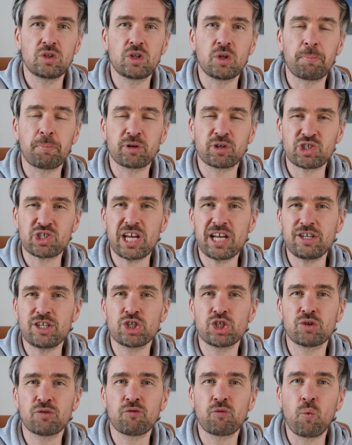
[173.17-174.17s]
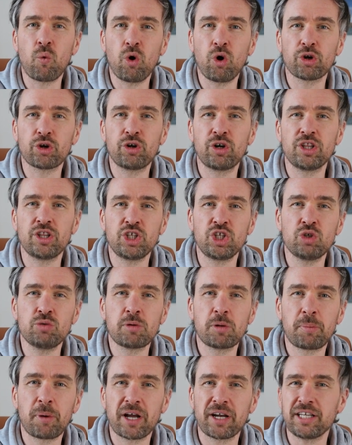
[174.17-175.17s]
The percentage of water in the
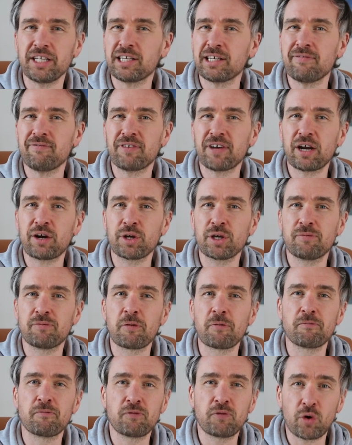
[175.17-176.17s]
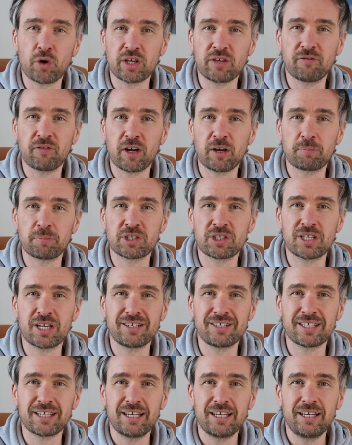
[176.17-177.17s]
human body can vary from
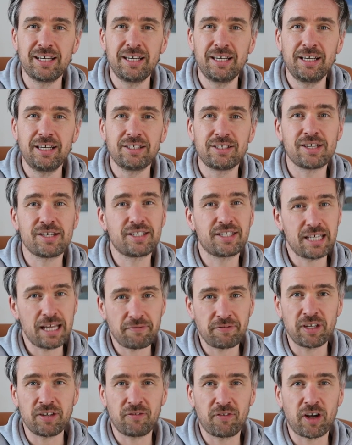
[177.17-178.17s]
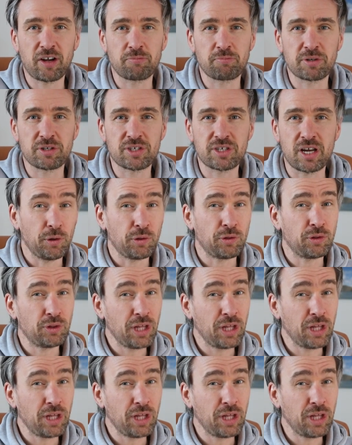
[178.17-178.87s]
45% to 75%.